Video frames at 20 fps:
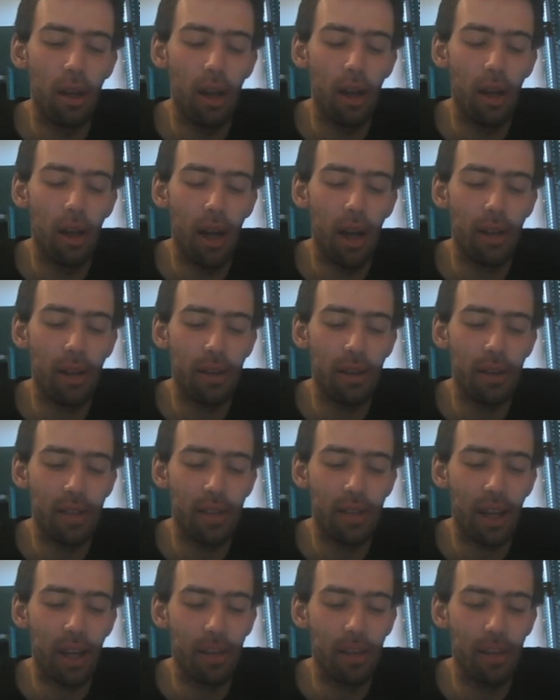at the
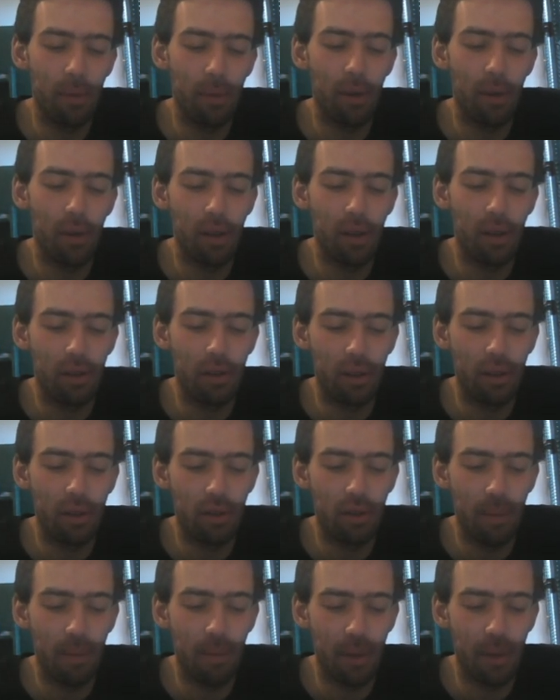second blowing into the
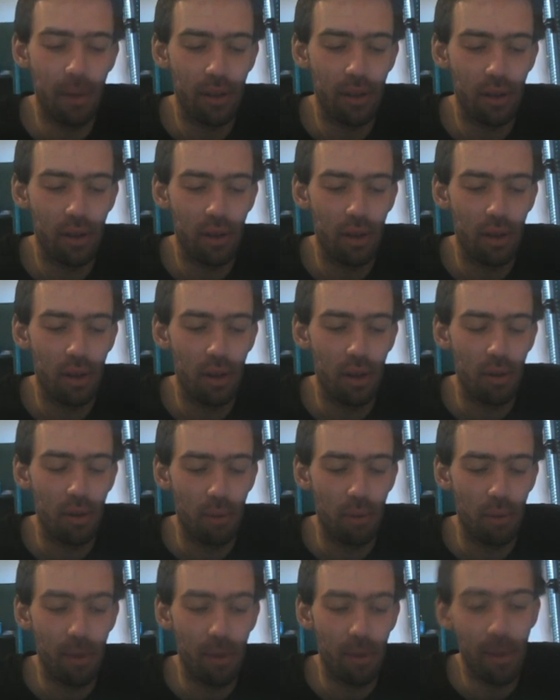trumpet
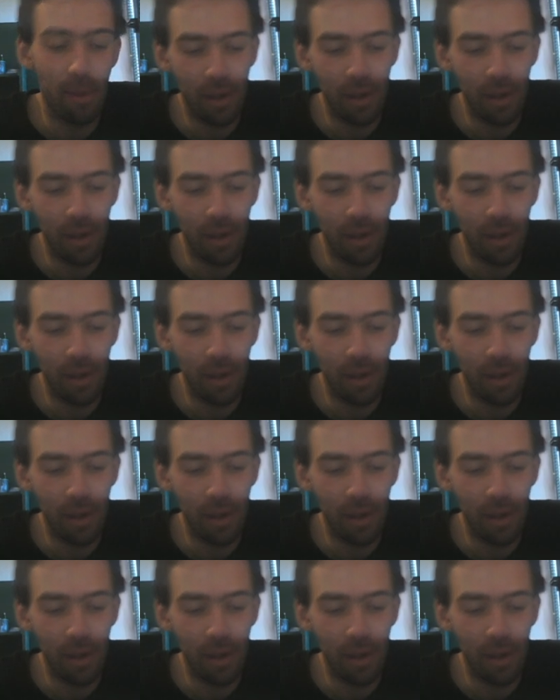uh,